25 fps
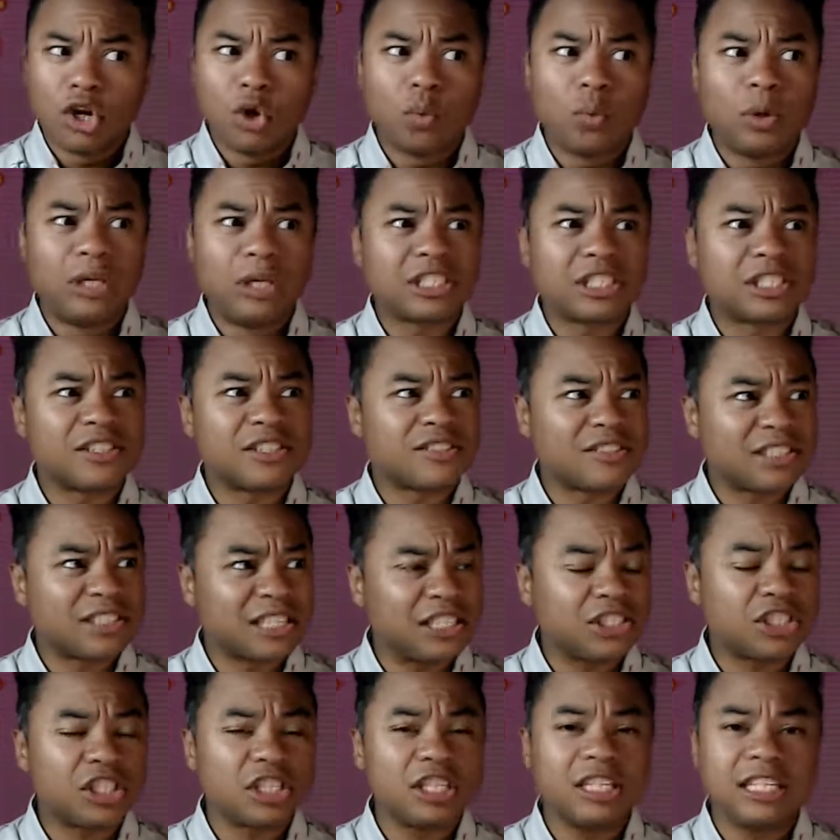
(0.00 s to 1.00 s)
which
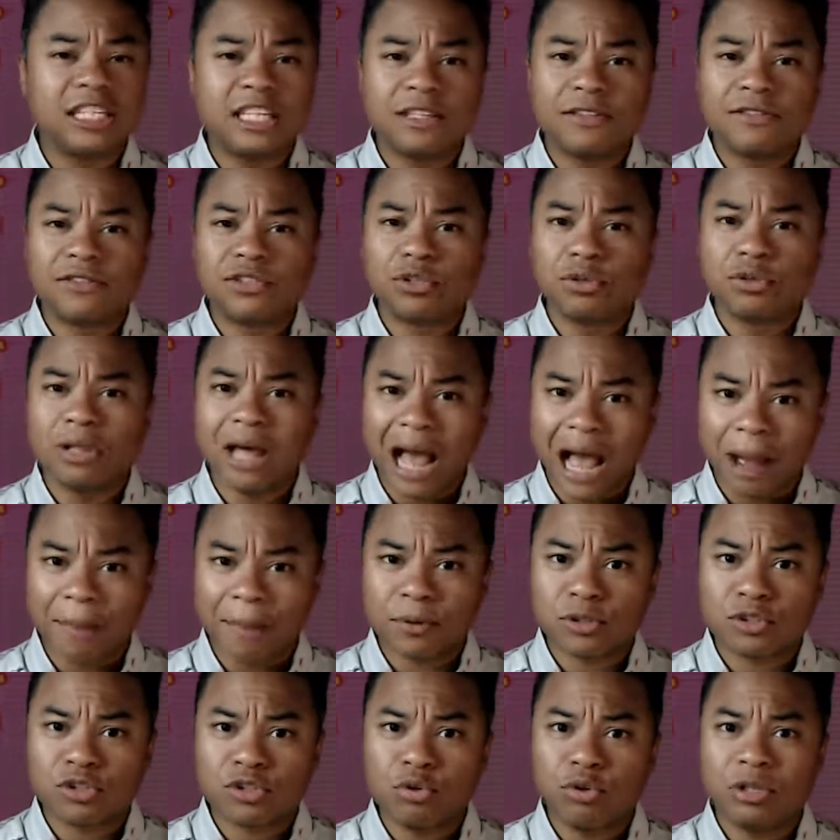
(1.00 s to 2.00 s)
essentially gives you the
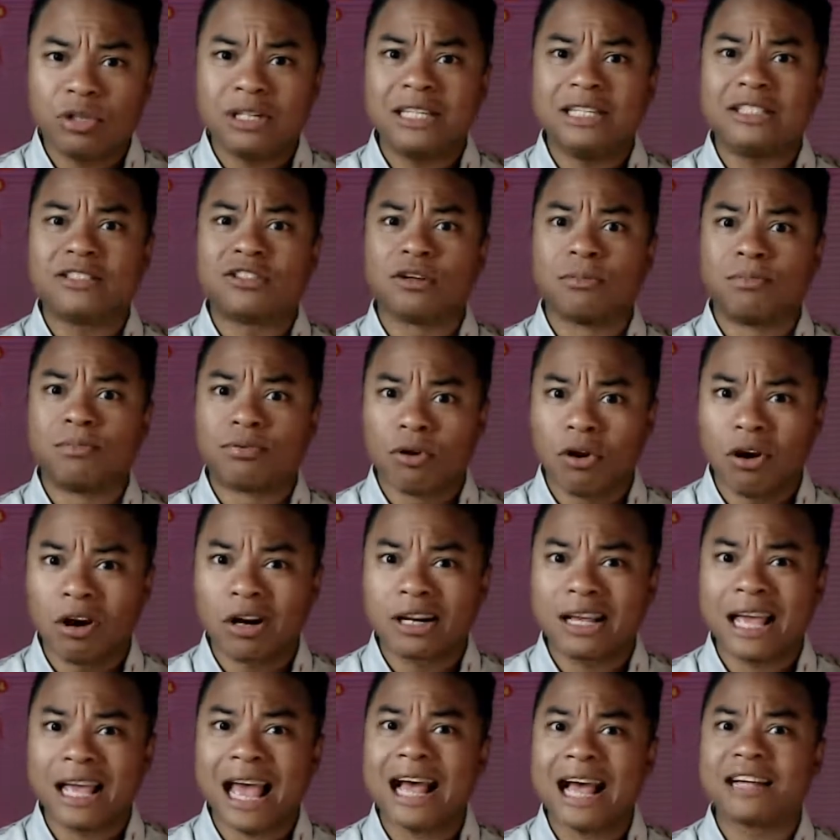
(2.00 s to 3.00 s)
opportunity to
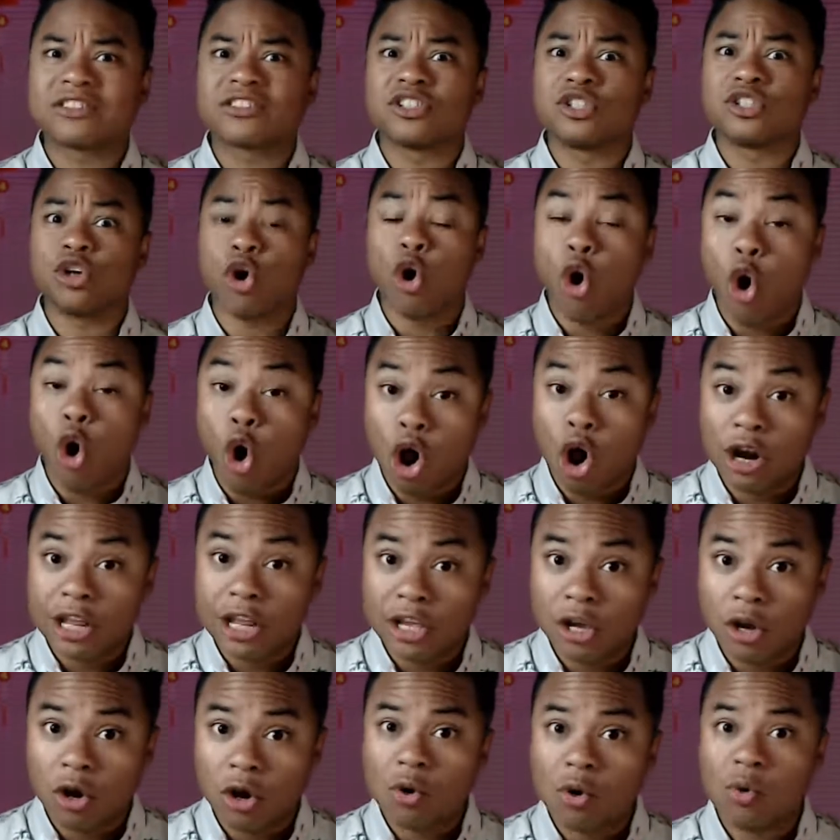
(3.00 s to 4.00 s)
broadcast an
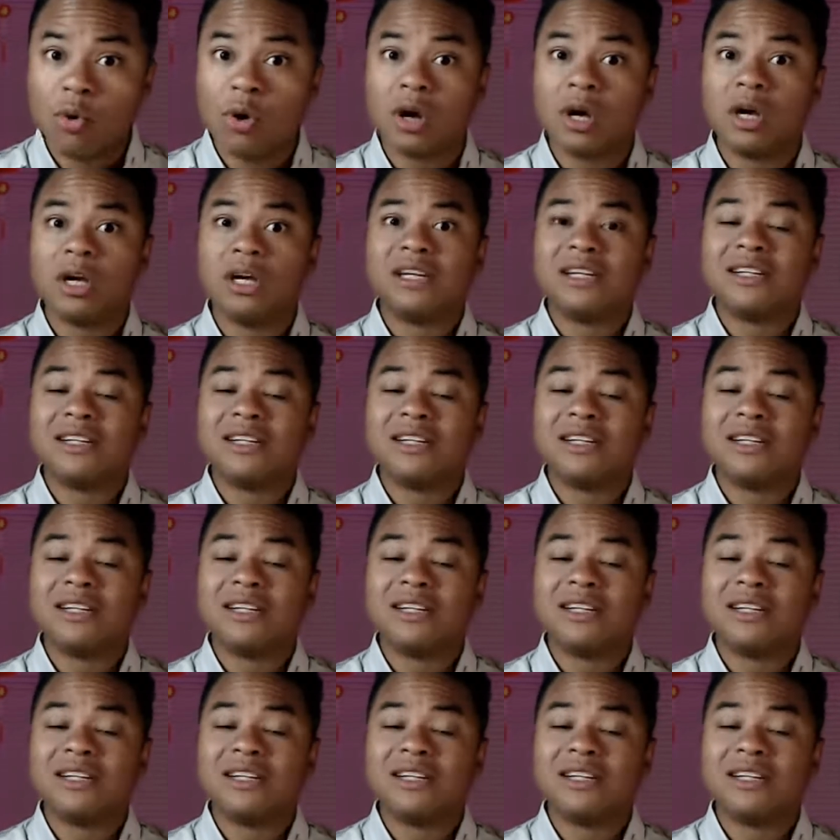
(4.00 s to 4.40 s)
audio